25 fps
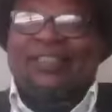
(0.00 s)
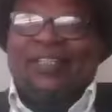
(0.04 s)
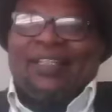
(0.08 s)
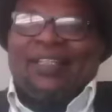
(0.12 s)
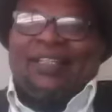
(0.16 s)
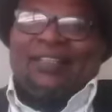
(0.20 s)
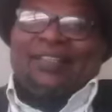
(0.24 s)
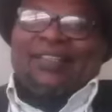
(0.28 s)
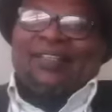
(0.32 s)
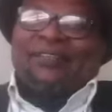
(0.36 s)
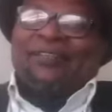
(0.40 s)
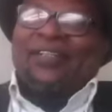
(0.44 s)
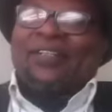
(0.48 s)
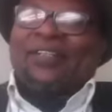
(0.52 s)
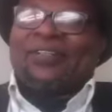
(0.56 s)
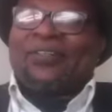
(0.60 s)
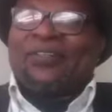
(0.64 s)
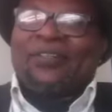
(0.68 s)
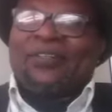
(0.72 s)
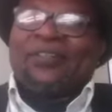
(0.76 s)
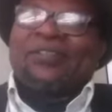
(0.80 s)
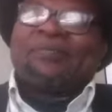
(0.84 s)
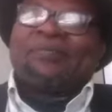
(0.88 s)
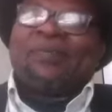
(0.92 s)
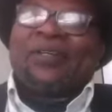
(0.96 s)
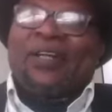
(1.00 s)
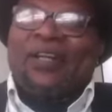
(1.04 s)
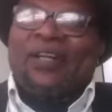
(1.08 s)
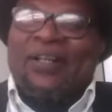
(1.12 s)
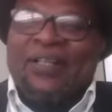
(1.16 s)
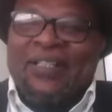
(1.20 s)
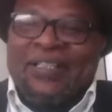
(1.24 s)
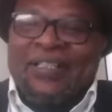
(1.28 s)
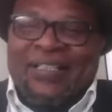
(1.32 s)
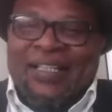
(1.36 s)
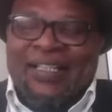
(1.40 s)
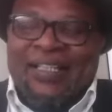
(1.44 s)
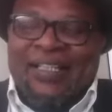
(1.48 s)
it's even good
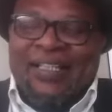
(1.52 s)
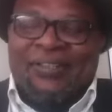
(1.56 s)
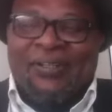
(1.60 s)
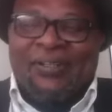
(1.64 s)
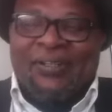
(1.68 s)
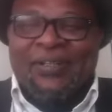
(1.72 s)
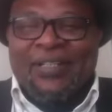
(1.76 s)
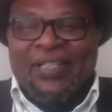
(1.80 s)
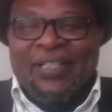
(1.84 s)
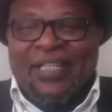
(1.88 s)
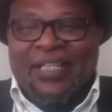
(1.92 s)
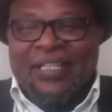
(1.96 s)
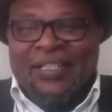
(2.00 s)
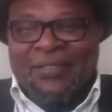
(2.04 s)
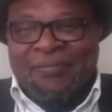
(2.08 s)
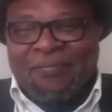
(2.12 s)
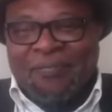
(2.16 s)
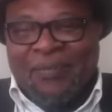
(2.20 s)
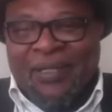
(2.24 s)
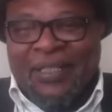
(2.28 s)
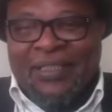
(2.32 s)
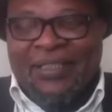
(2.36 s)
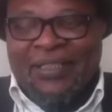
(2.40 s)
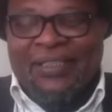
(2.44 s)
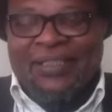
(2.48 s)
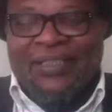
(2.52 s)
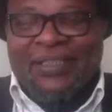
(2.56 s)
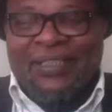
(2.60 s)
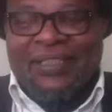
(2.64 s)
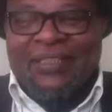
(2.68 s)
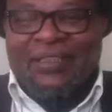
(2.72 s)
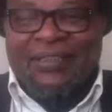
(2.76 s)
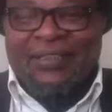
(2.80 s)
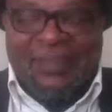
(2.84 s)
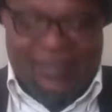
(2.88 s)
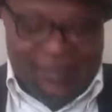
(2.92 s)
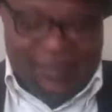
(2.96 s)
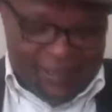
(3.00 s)
because a donkey is
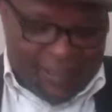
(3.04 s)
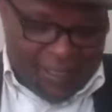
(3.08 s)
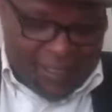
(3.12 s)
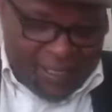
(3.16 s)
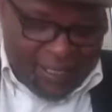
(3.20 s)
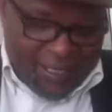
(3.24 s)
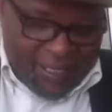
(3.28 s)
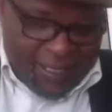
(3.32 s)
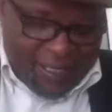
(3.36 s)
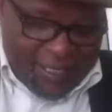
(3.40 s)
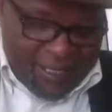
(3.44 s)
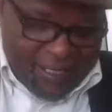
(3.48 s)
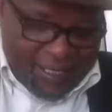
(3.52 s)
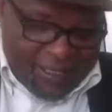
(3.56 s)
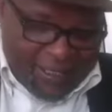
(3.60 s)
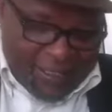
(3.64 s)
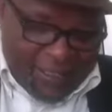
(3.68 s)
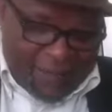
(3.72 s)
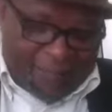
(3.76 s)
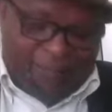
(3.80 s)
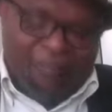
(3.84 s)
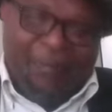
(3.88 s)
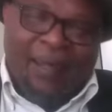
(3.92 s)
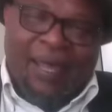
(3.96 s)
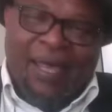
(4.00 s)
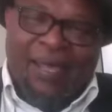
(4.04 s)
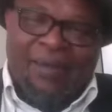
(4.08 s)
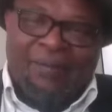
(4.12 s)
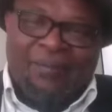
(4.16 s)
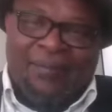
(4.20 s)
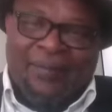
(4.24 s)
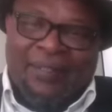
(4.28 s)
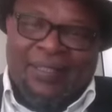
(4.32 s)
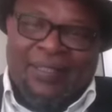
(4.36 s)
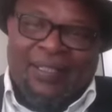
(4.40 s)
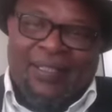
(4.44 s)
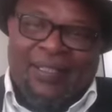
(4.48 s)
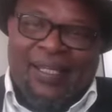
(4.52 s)
mentioned in the
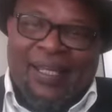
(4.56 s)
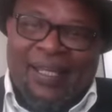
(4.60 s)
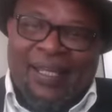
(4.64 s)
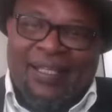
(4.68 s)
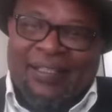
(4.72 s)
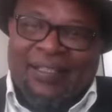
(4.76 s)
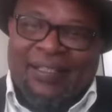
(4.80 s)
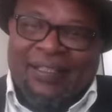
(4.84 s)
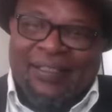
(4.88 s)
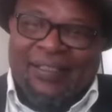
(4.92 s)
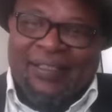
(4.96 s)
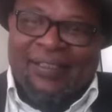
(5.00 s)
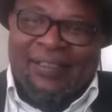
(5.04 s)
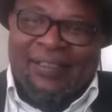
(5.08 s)
Bible, and